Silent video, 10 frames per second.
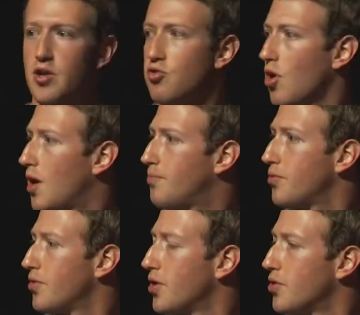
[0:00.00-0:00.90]
grew
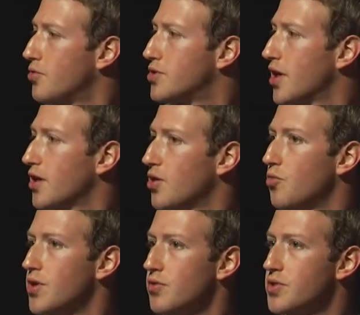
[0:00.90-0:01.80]
up,
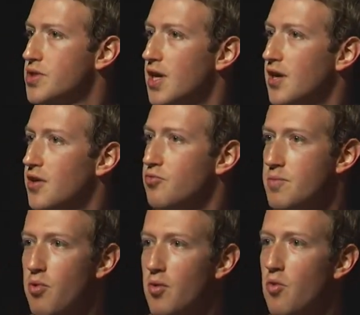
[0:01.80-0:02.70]
using, Windows
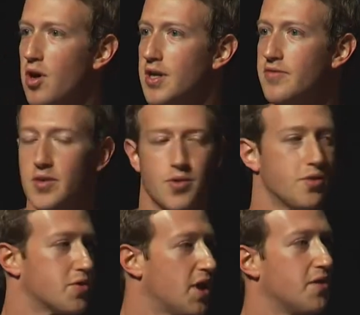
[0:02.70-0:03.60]
3.1 and then
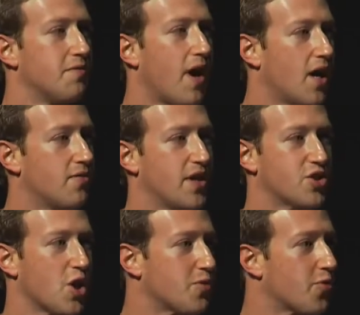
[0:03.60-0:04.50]
Windows 95, and I
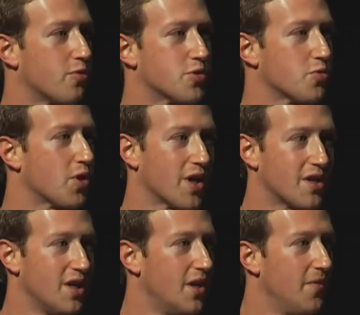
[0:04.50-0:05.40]
just thought that those were
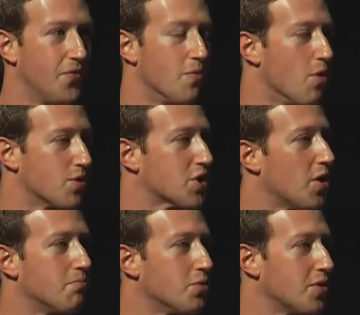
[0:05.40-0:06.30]
like the most
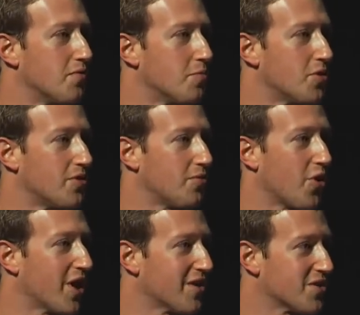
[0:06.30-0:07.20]
unbelievable
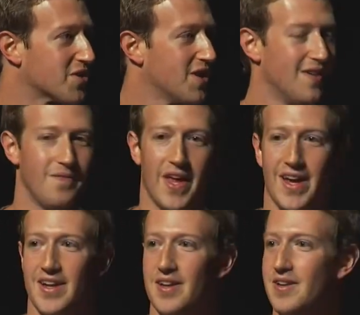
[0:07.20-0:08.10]
things. And